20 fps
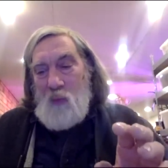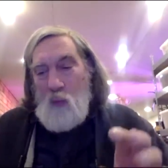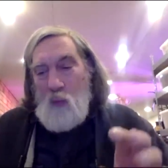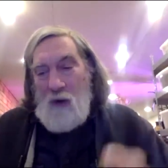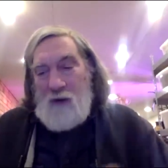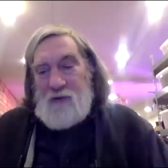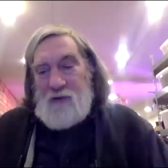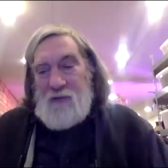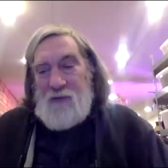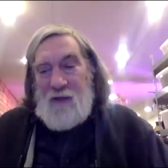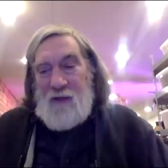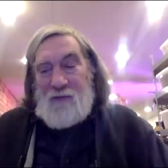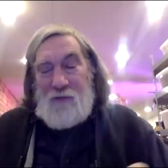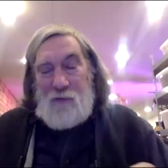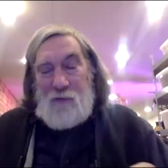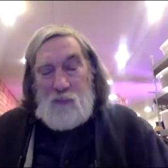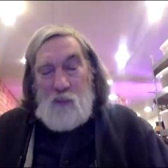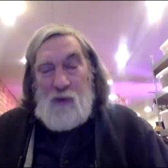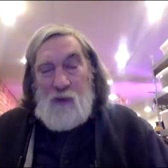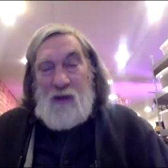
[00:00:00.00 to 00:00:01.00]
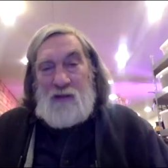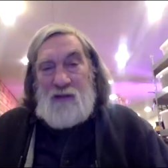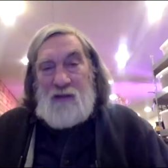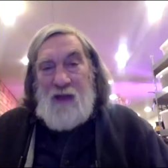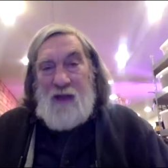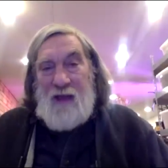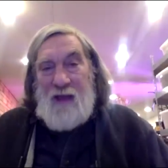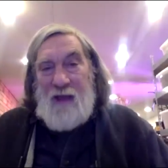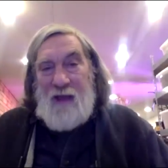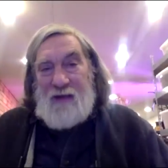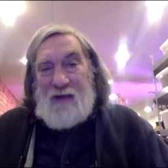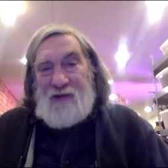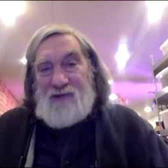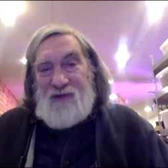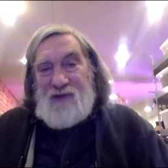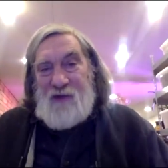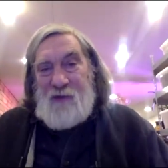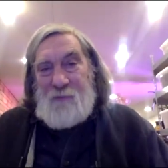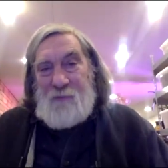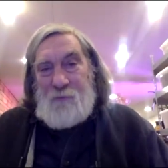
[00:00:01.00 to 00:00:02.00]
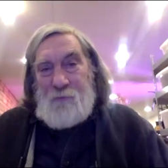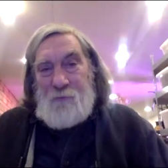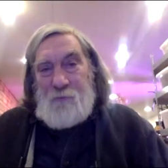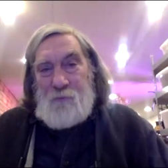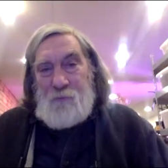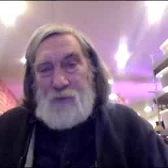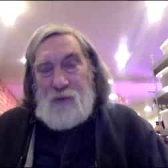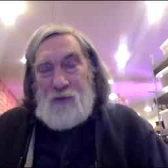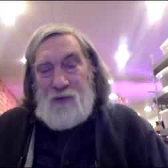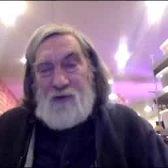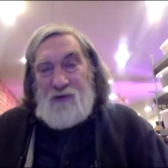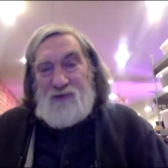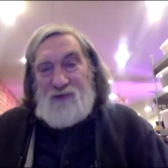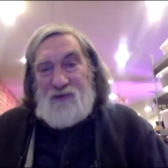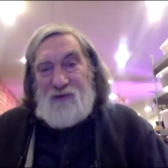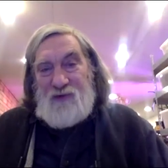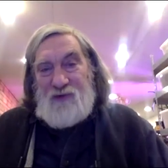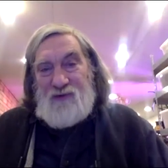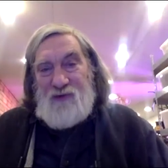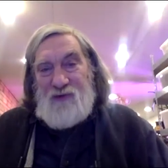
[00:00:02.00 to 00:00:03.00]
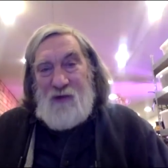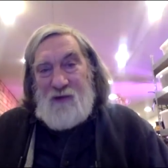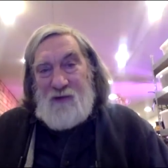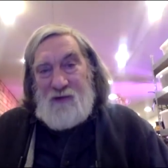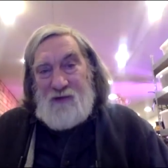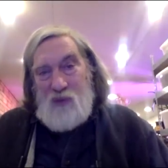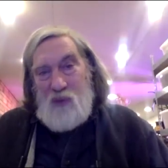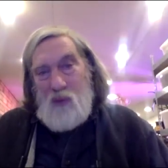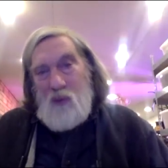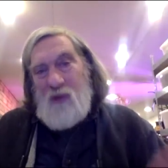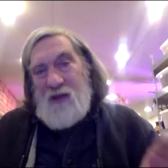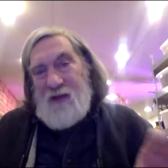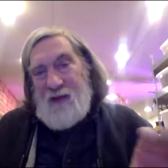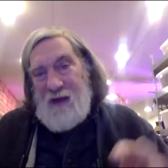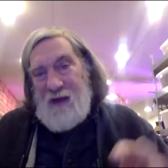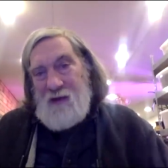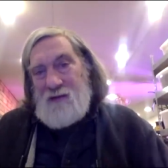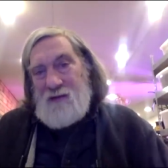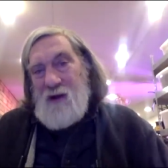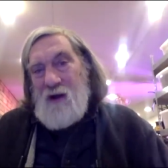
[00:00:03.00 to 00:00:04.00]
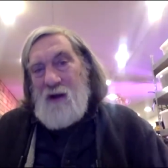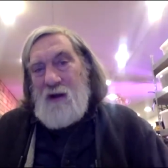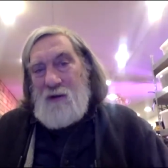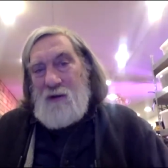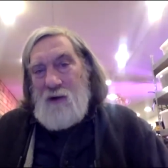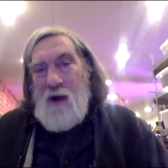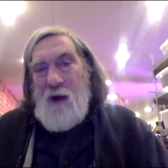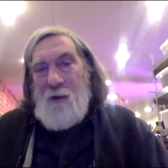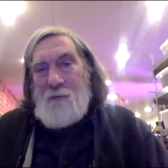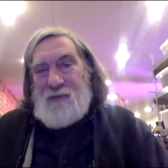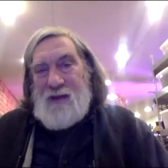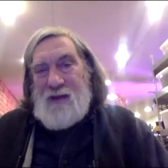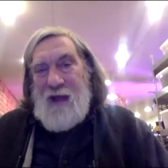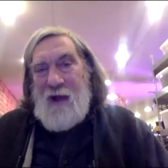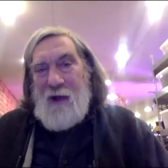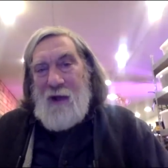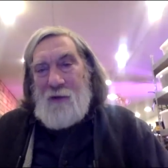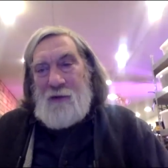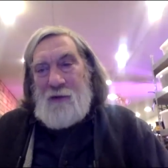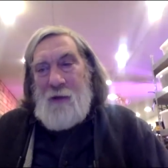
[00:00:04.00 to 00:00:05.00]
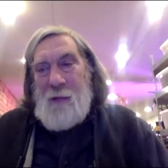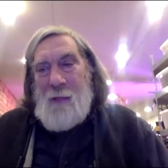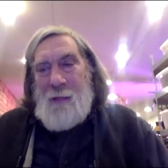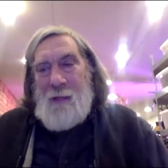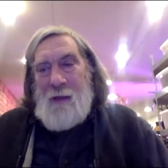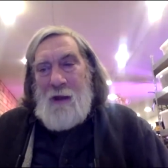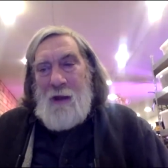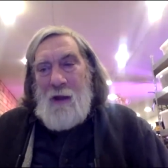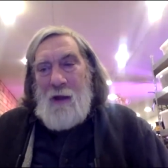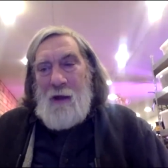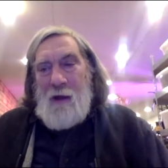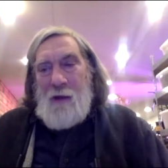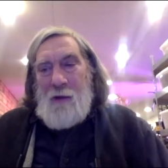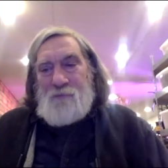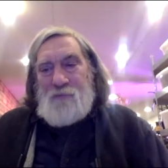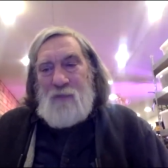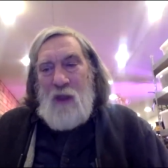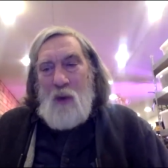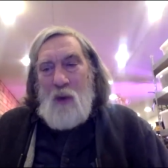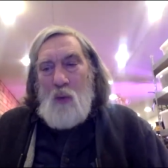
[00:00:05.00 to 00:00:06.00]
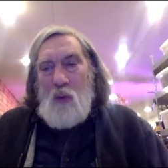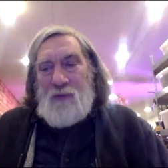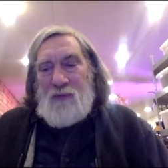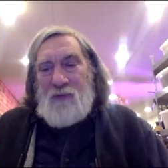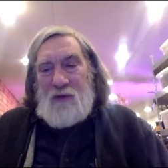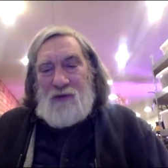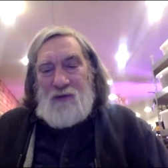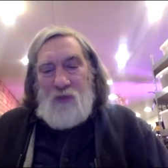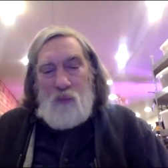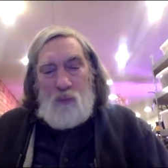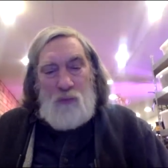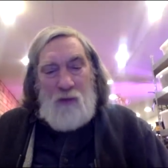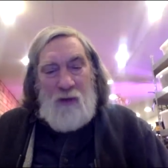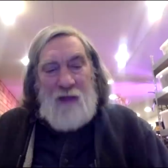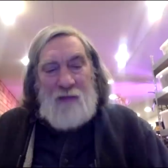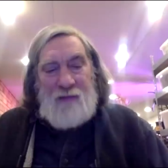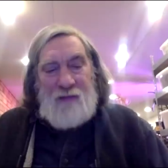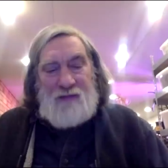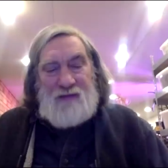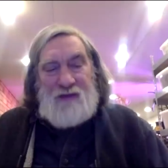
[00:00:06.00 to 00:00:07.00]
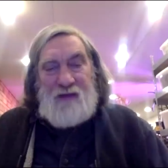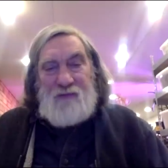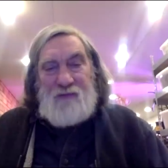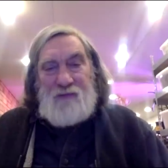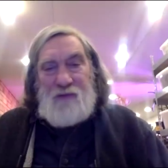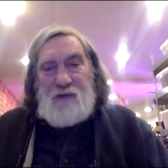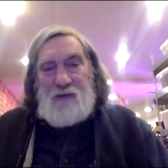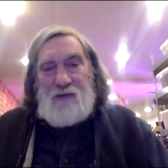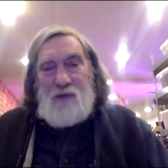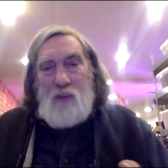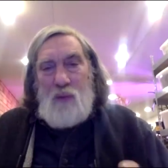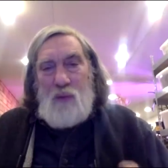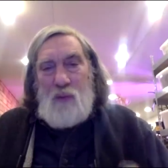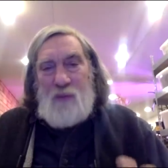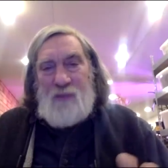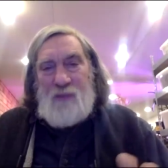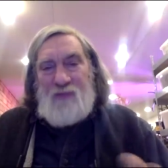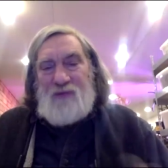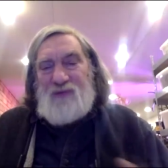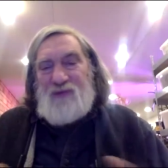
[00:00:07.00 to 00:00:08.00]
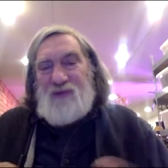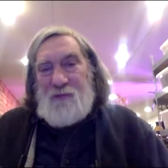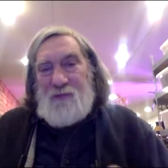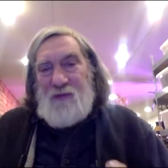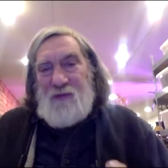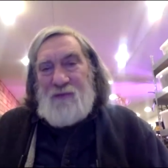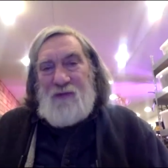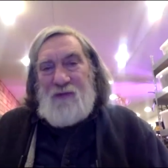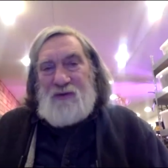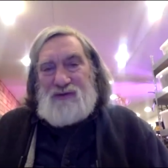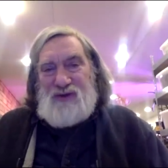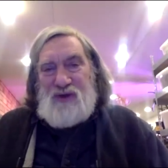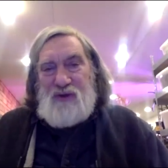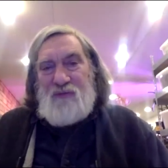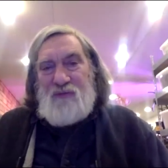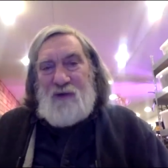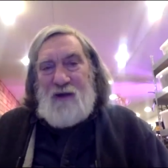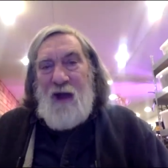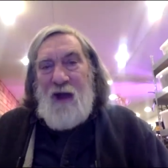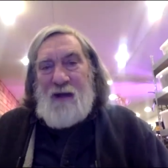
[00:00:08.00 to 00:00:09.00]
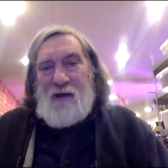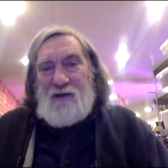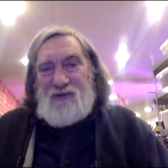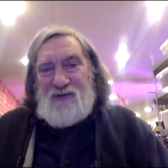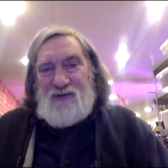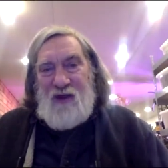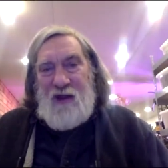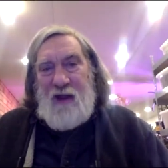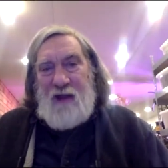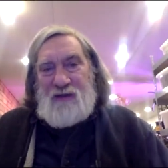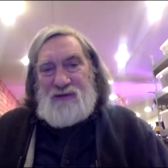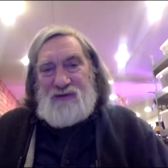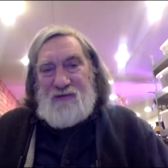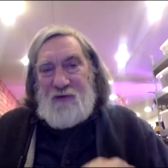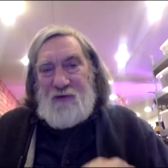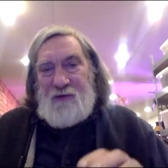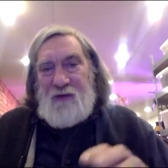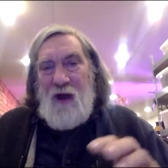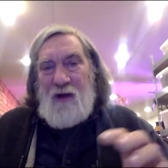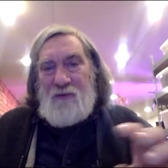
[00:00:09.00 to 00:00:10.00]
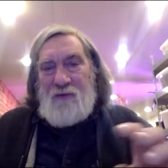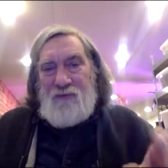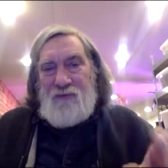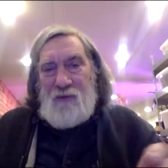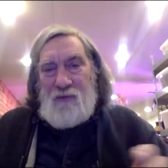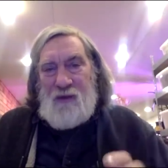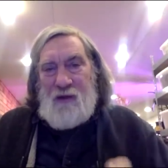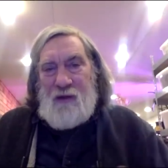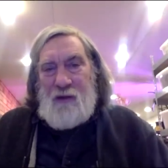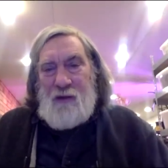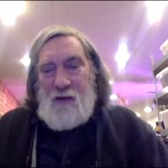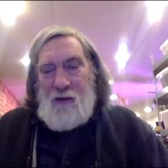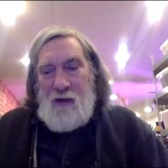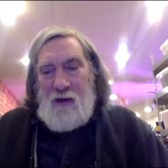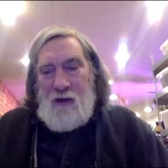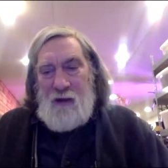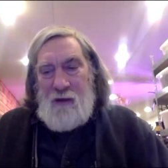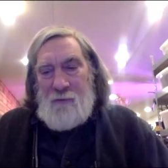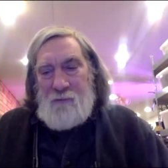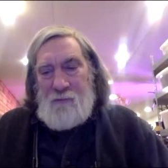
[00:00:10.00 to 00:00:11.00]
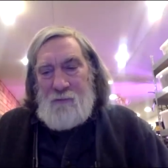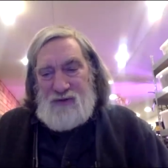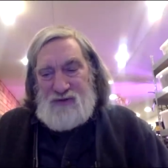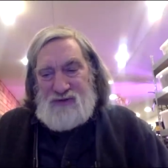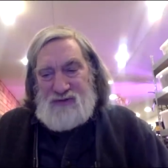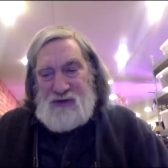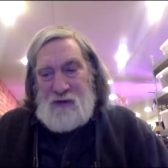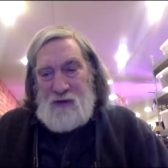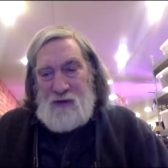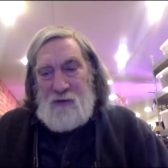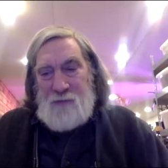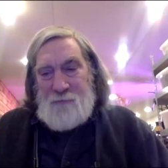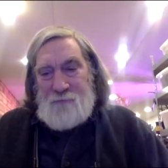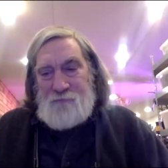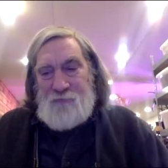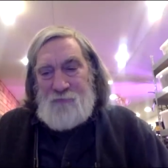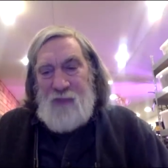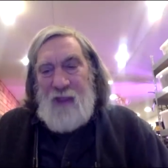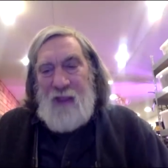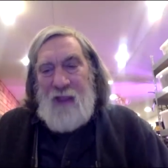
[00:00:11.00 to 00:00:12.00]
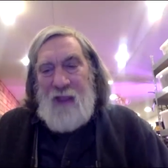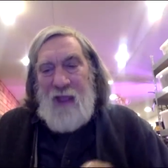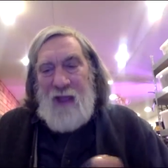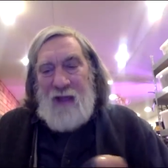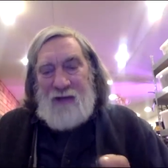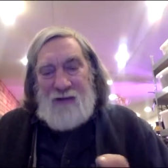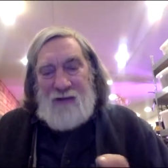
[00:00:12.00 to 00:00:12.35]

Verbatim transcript: And one thing that we, like any seed producer, is going to do, we kill our crop down uh, when they're relatively, when they're still in the juvenile stage, they're not fully uh, mature,